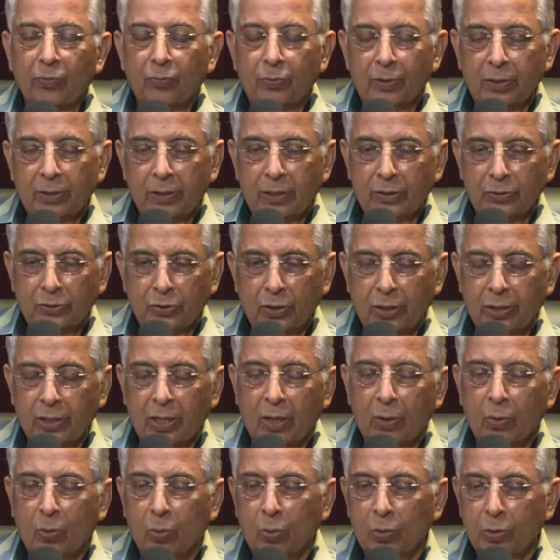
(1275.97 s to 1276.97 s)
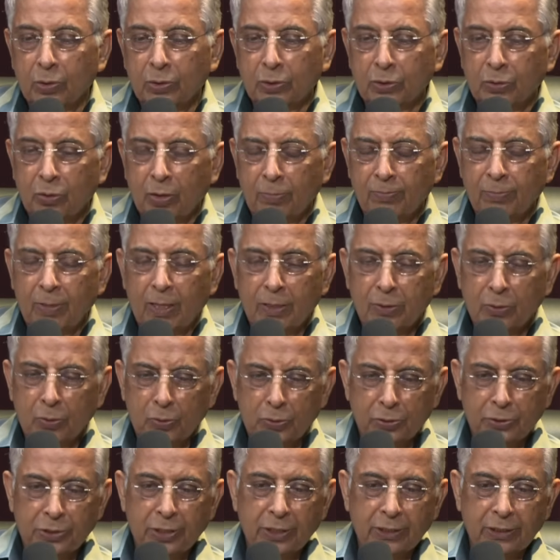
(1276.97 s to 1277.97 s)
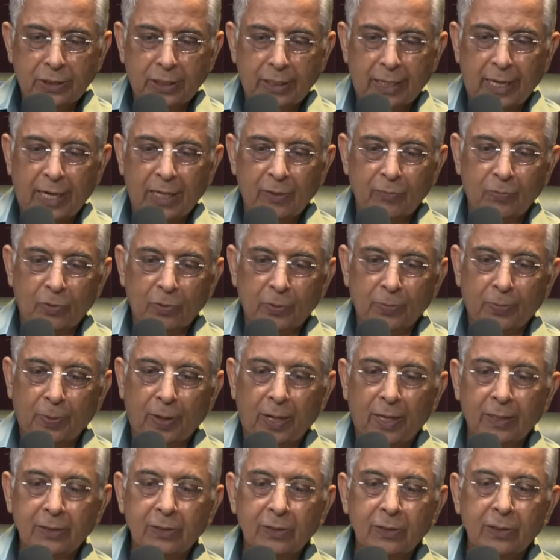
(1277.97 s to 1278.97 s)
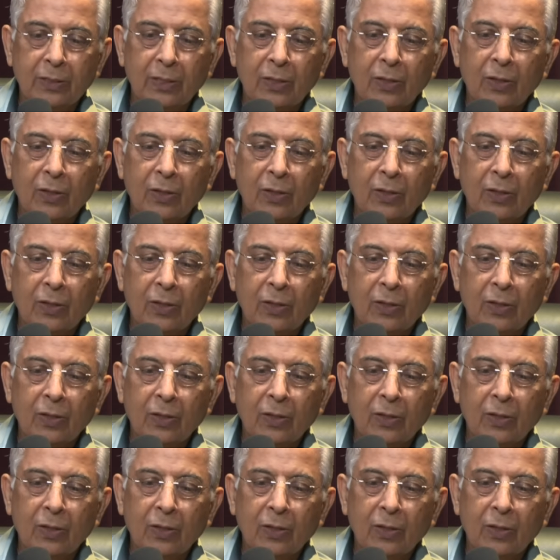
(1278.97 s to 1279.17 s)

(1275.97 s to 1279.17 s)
when the Sharia Courts Criminal Jurisdiction Act was passed,